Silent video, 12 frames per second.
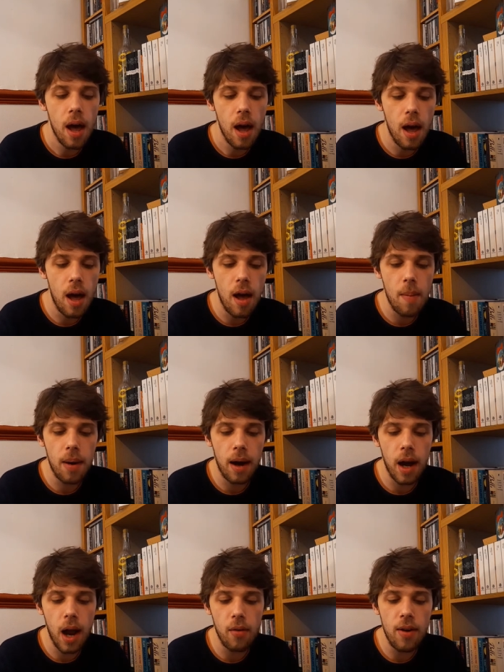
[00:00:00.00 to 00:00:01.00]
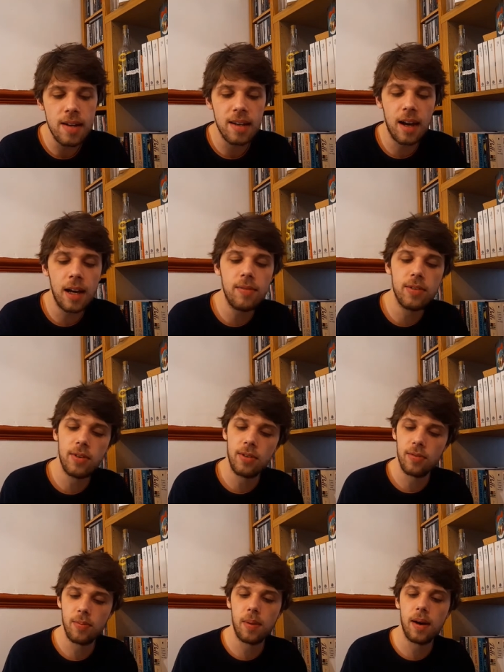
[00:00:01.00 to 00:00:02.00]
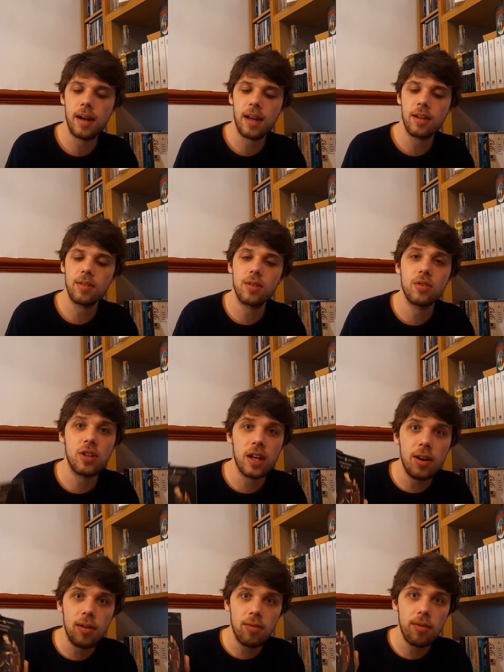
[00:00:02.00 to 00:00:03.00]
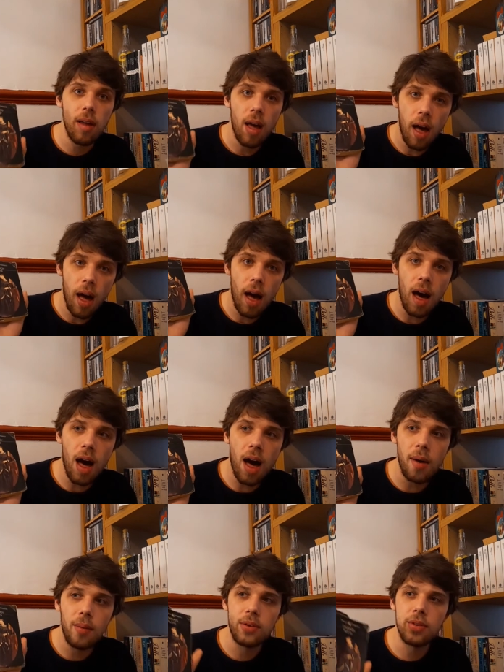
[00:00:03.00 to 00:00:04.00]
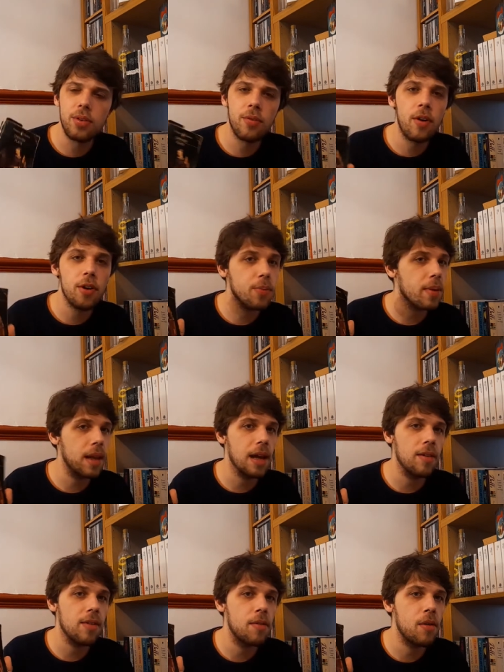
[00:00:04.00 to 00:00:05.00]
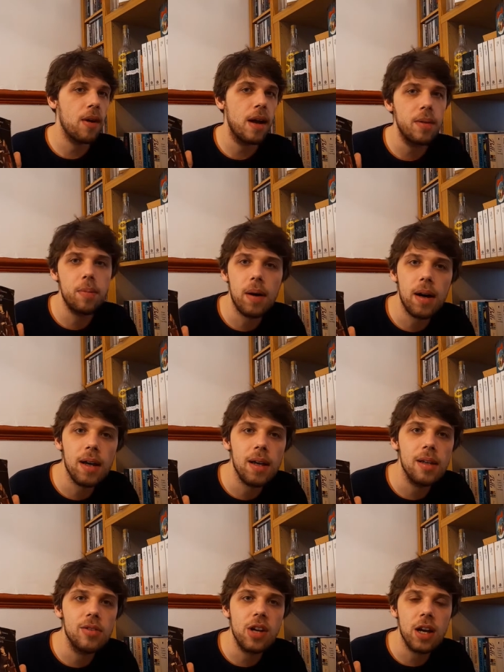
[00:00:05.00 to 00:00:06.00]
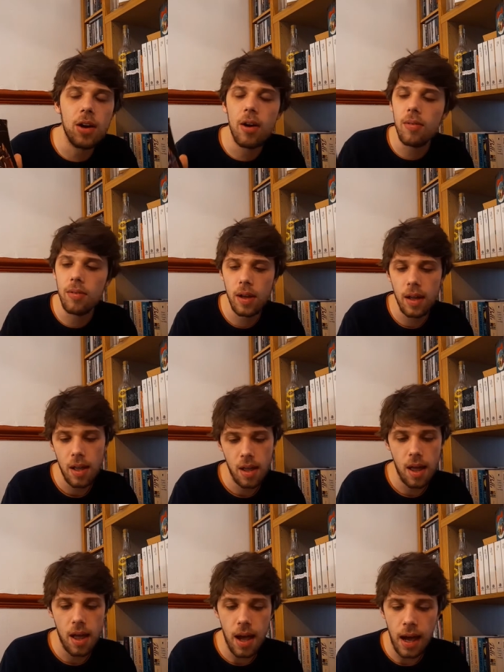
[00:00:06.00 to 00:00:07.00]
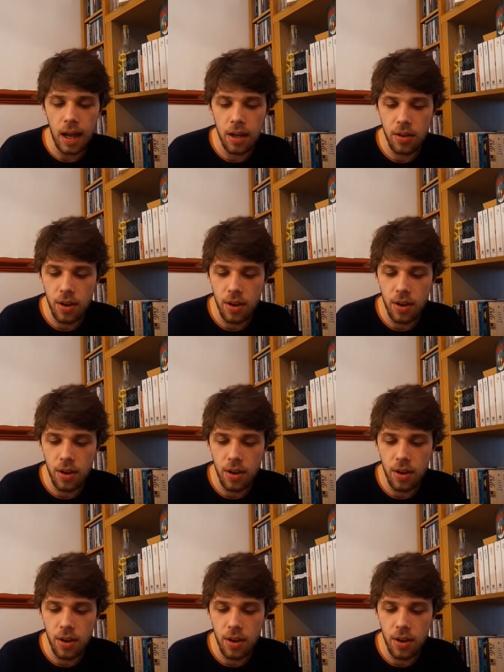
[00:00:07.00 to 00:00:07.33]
I read Ivanov by Anton Chekhov, which was the first play I've ever read by Chekhov. I